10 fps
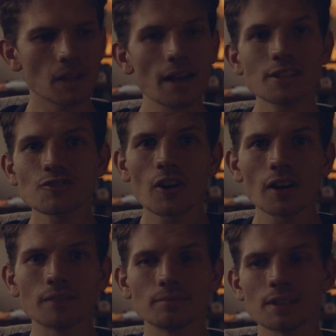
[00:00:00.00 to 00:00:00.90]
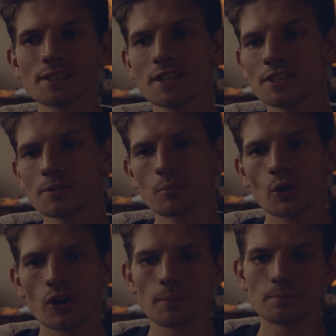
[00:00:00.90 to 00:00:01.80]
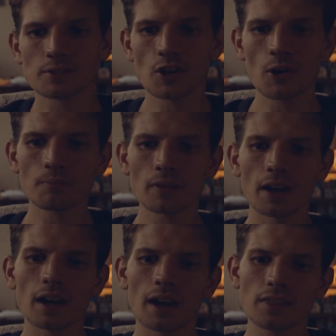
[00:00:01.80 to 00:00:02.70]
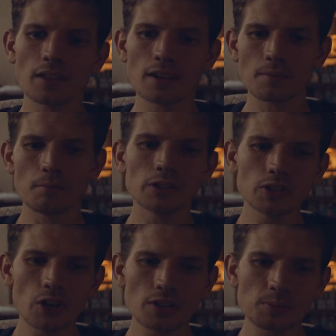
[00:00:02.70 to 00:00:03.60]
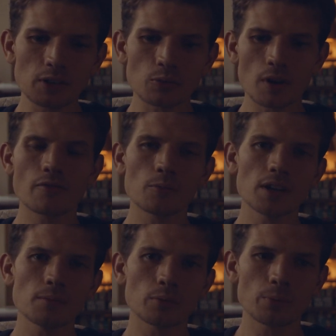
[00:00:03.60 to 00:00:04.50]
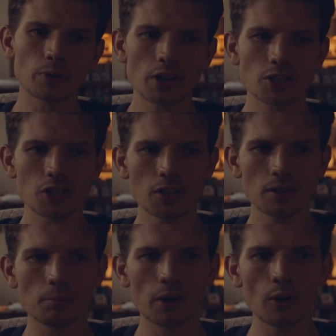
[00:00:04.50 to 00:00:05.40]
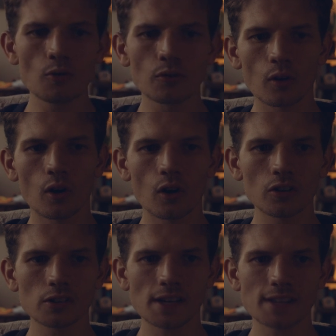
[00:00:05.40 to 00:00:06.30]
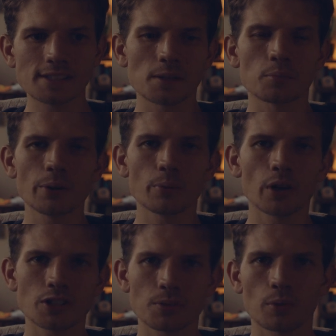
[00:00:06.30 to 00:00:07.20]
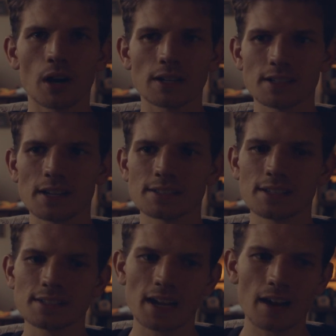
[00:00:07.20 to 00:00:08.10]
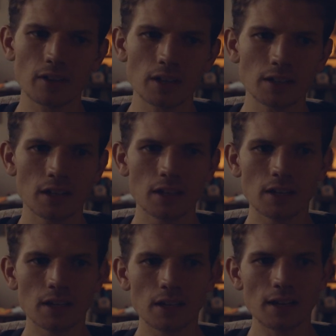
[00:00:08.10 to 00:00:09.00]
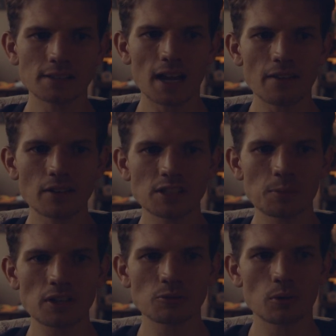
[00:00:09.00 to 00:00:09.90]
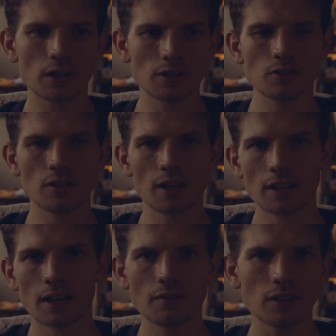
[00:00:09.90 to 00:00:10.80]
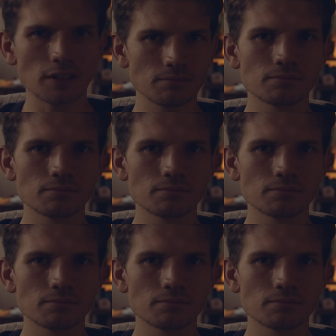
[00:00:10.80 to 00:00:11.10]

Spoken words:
And it's fun. It's an easy program. So I think Milanote has been great for me in pre-production, but overall, like, it's the pre-production process, and it's having a space where I can do that kind of in a,